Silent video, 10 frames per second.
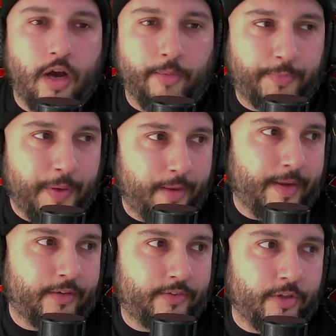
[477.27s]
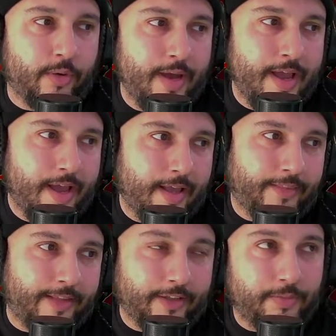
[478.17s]
Spider-Man. So
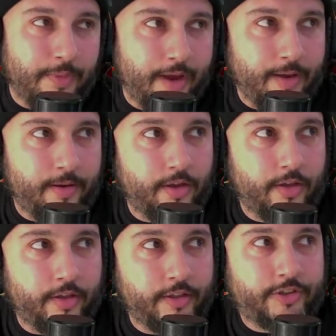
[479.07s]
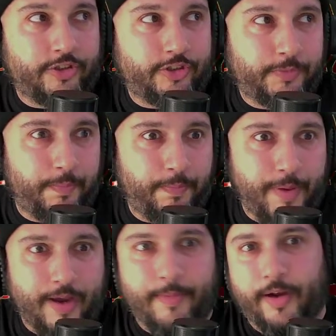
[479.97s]
that's my
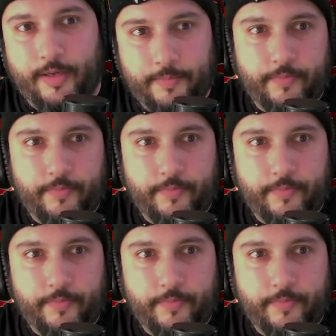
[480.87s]
spec about it.